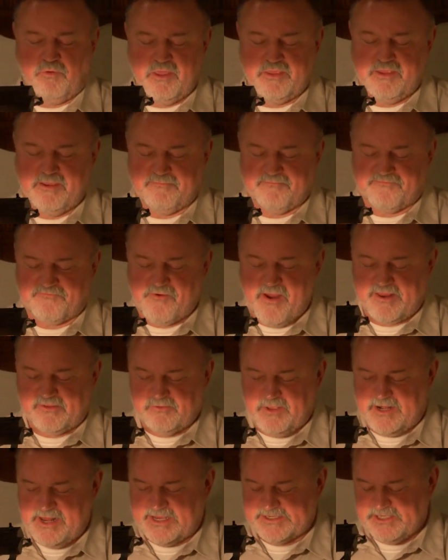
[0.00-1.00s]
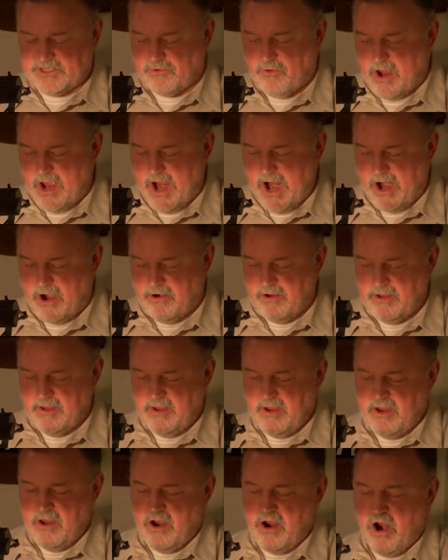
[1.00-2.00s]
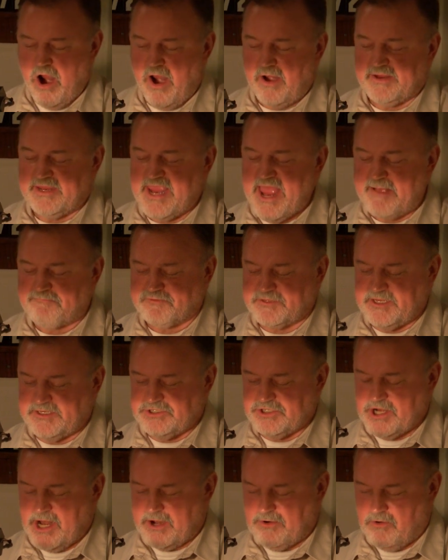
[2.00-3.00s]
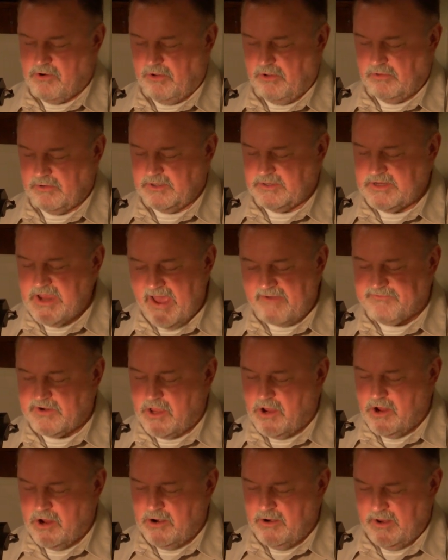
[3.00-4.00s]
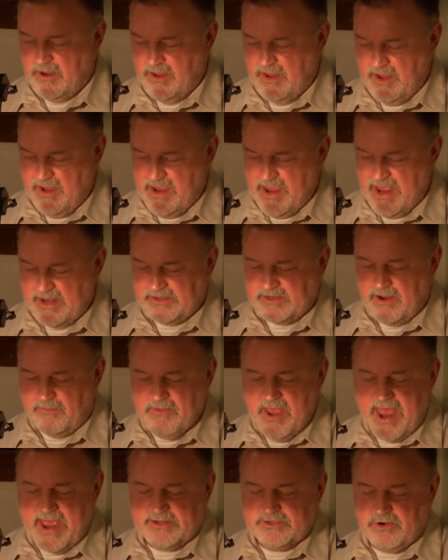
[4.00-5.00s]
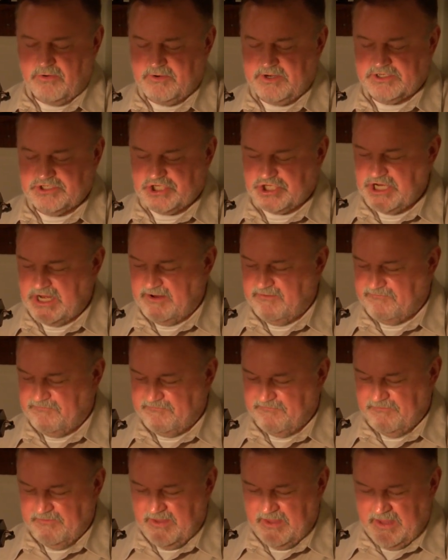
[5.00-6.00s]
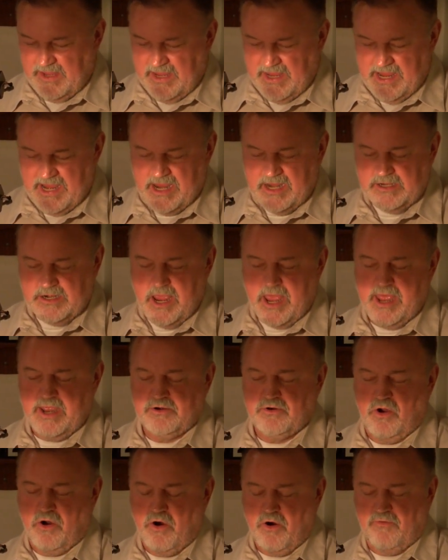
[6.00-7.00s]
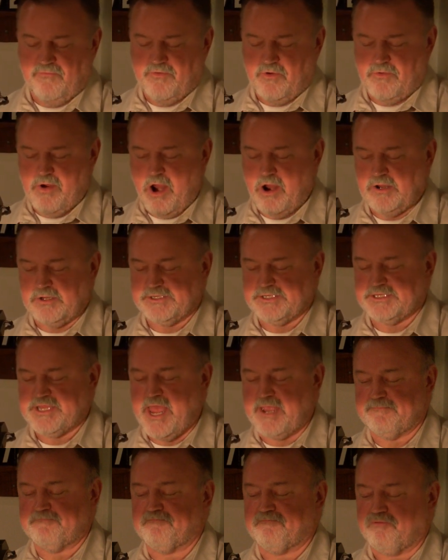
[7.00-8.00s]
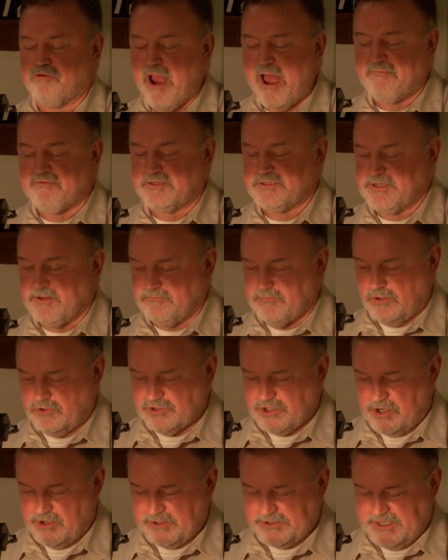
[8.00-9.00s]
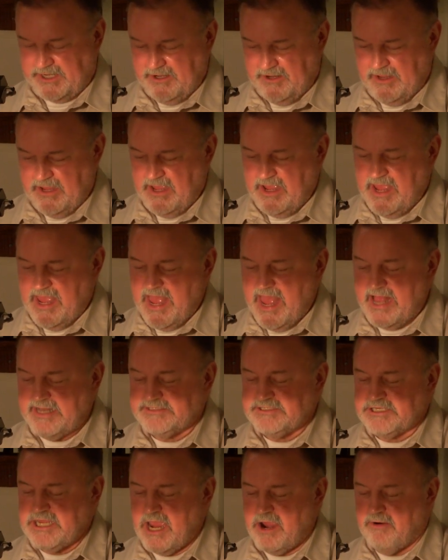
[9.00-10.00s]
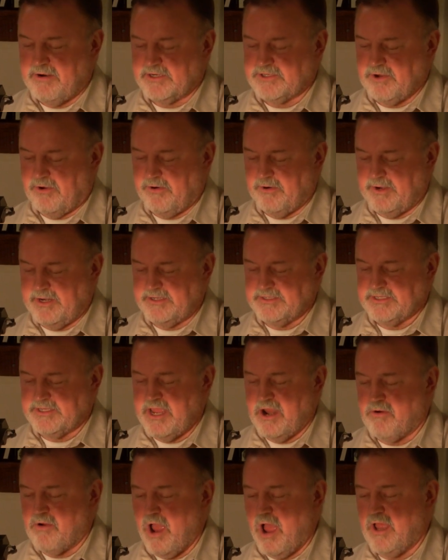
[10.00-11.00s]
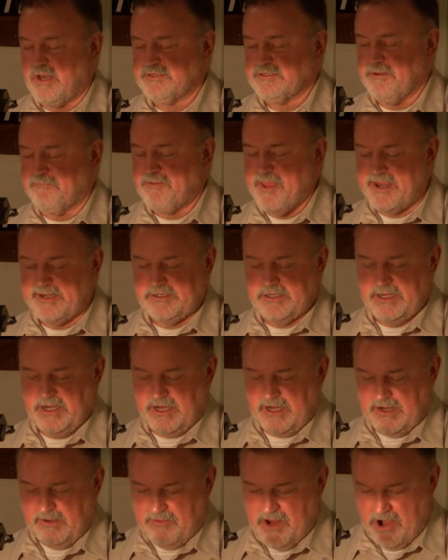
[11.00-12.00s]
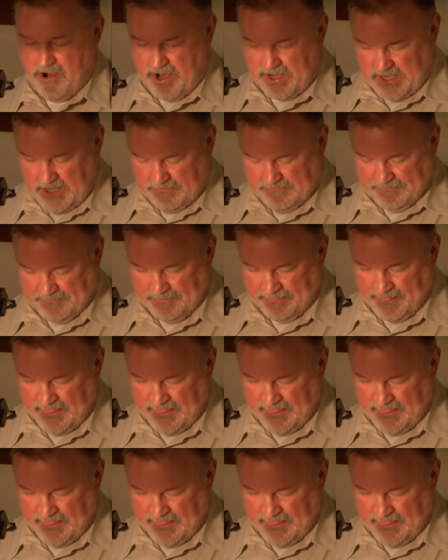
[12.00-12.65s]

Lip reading: William Franklin Esquire, our Captain General, Governor, and Commander-in-Chief in and over our said province of New Jersey and territories thereon depending in America,